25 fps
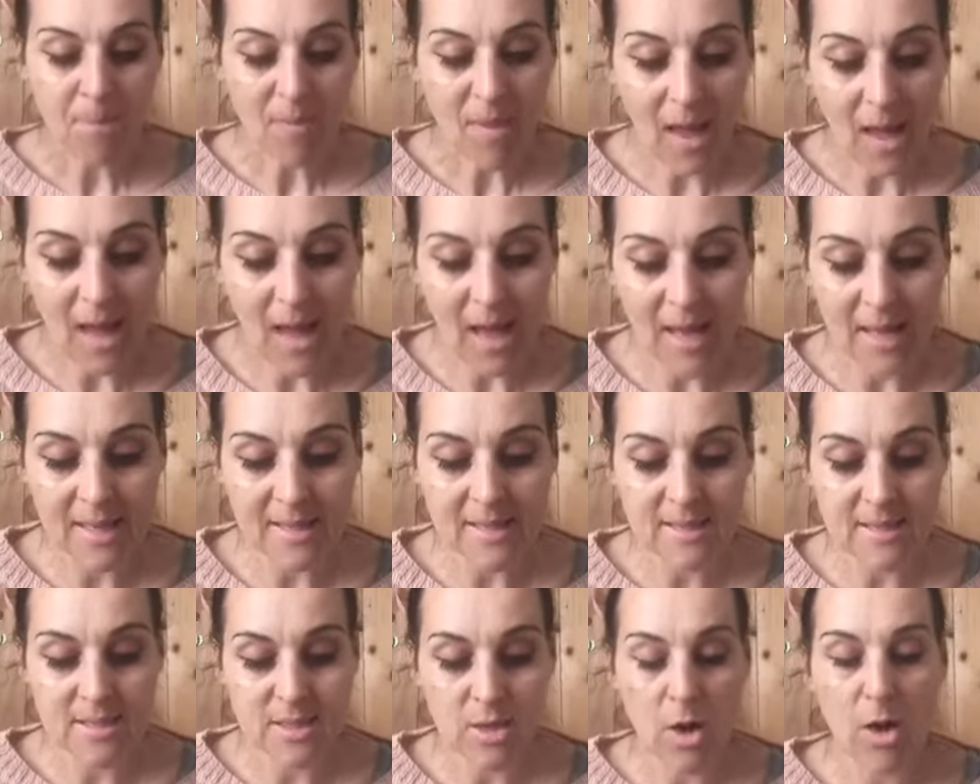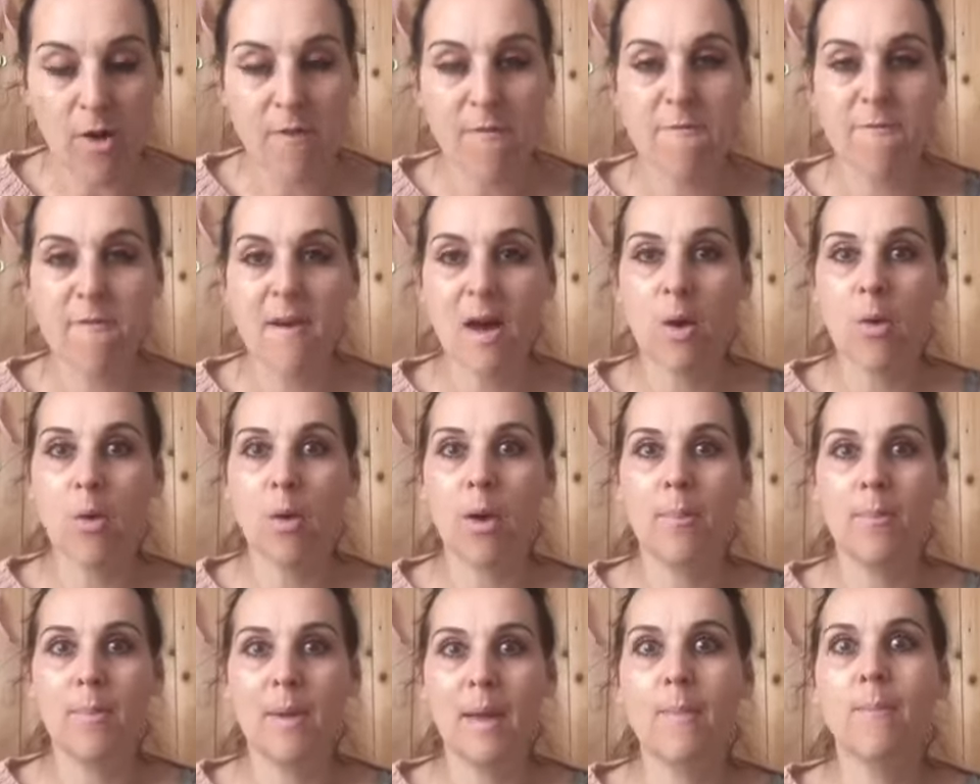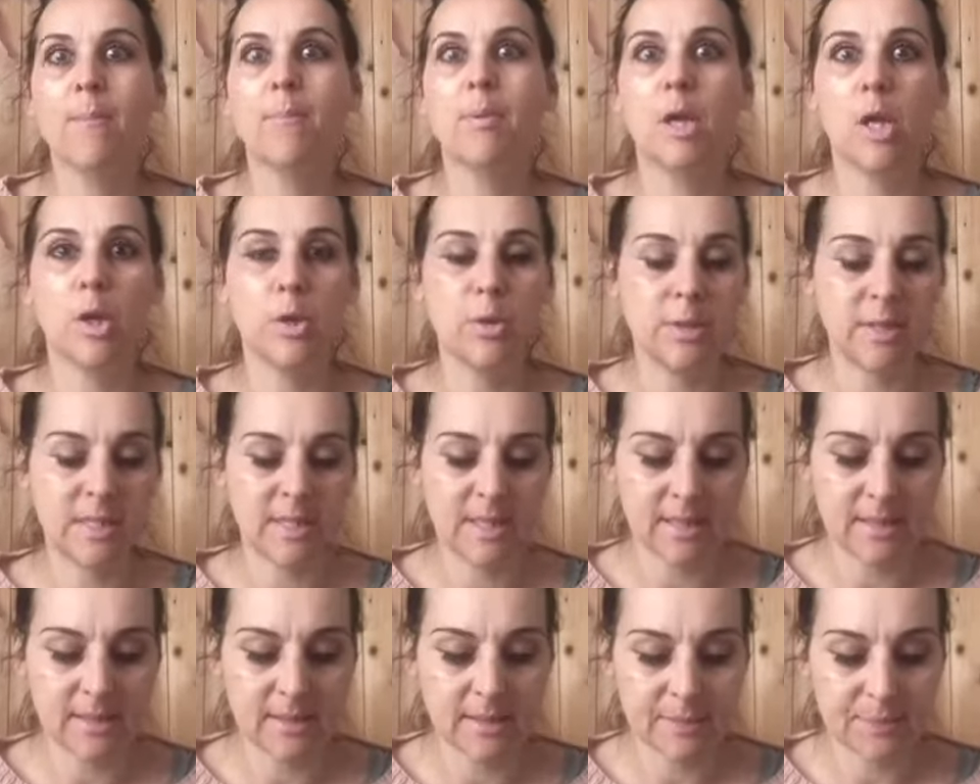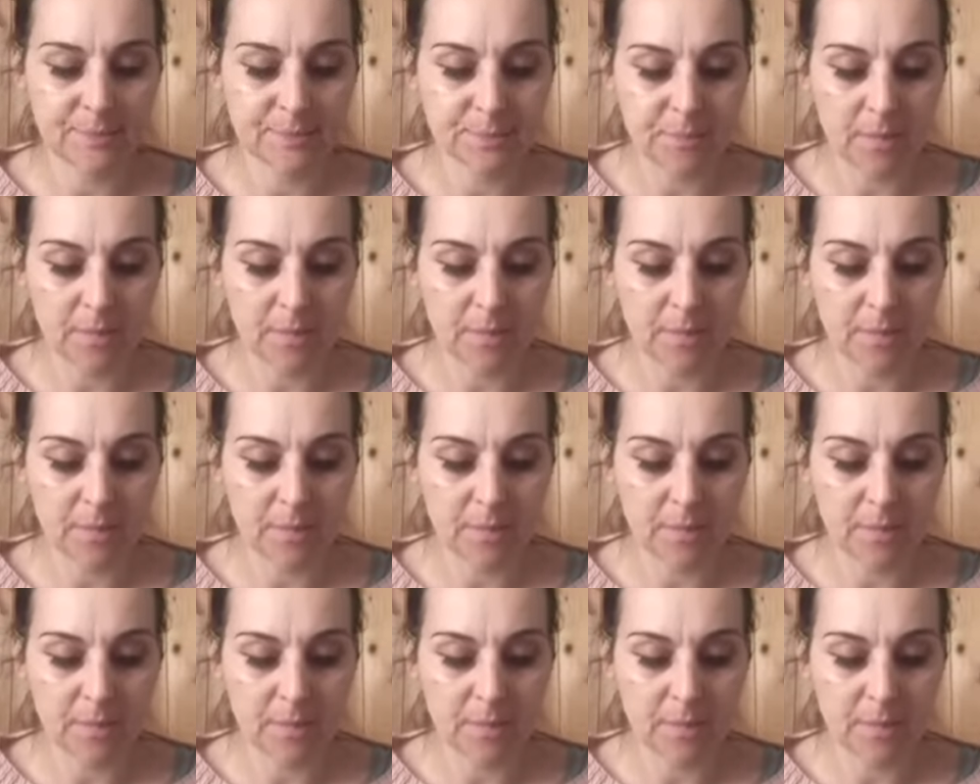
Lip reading: And I felt a bit bloated.